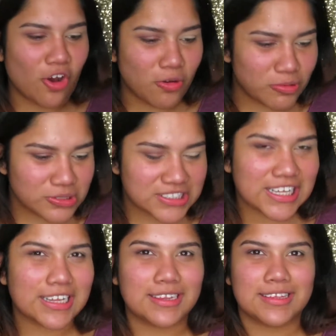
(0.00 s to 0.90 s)
almost
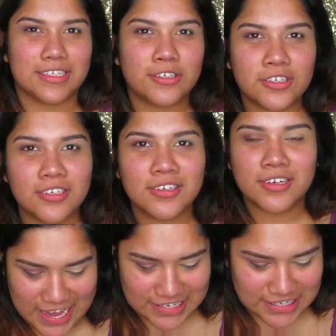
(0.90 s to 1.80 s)
glitter,
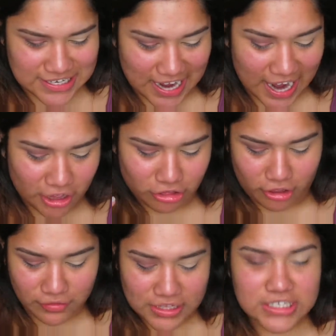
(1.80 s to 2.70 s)
and I
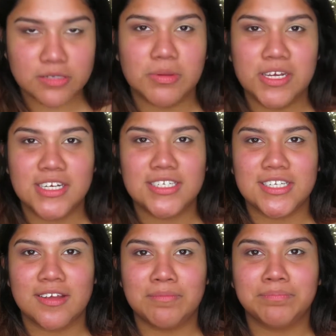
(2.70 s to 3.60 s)
love this
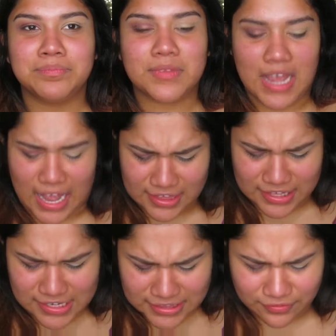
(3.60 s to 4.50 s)
because I
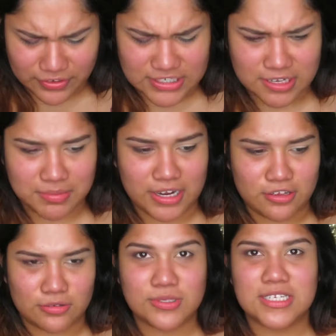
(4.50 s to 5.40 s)
think the first time that I
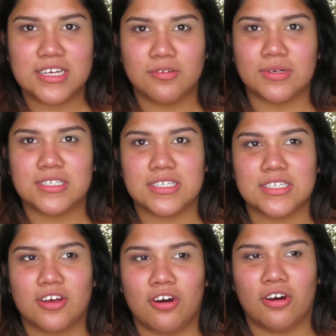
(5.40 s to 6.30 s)
used it was
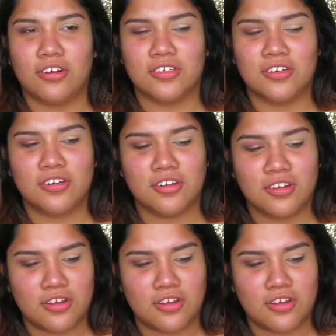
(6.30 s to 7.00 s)
on,